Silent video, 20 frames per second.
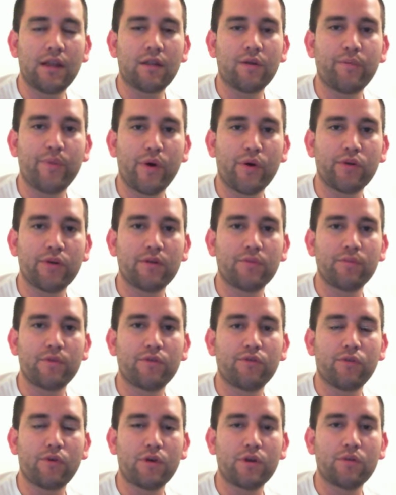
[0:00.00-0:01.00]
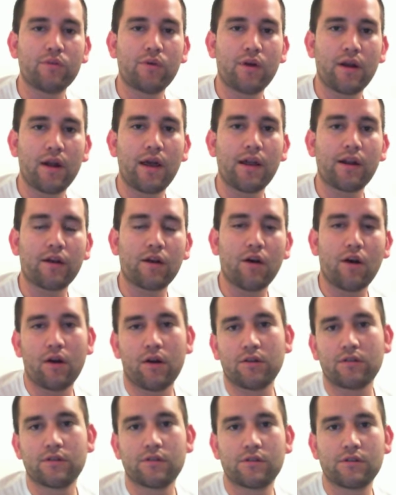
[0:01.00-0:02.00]
beat the other opponent before you run out
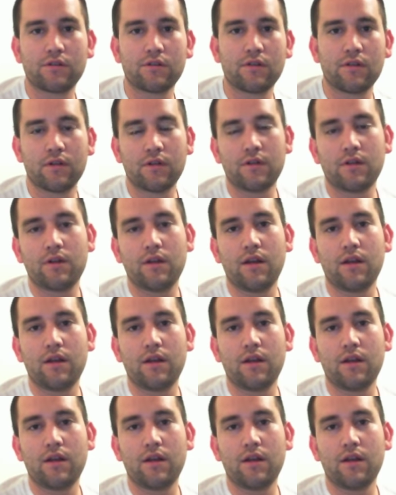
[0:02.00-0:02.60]
of cards,